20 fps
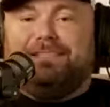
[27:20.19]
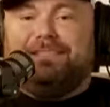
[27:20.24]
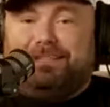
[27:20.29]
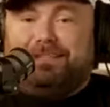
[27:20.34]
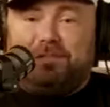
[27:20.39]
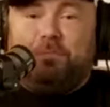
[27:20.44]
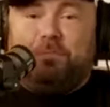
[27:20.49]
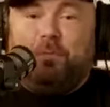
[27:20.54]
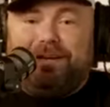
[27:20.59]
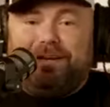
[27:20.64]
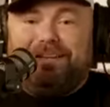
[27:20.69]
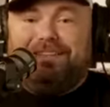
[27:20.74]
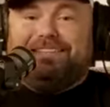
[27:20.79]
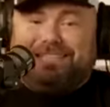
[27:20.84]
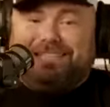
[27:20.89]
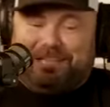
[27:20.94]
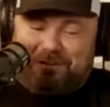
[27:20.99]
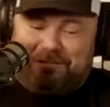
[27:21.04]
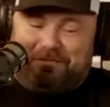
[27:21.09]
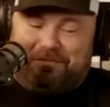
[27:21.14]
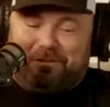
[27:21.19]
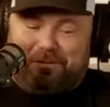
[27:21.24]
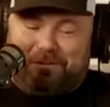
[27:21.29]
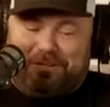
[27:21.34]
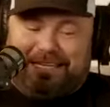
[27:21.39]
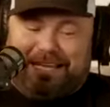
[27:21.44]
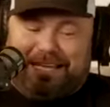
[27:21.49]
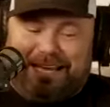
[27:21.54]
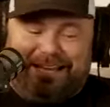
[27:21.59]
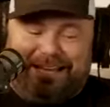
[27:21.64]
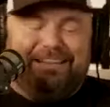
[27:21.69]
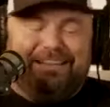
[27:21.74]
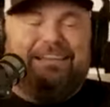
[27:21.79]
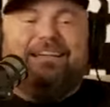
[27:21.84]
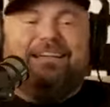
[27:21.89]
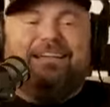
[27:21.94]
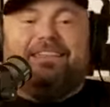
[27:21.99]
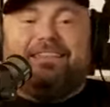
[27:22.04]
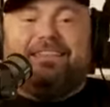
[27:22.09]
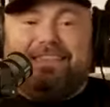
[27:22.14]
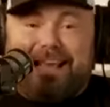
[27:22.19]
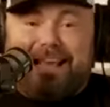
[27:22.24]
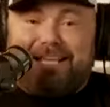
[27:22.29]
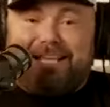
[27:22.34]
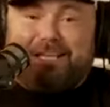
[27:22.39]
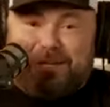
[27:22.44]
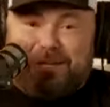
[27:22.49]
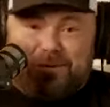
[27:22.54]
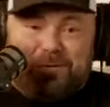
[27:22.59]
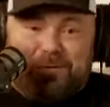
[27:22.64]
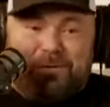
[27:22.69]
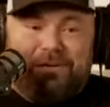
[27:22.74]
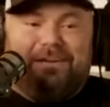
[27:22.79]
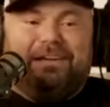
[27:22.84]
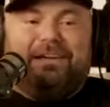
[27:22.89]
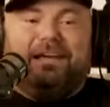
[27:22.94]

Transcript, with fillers: to this point in this interview today, thank you.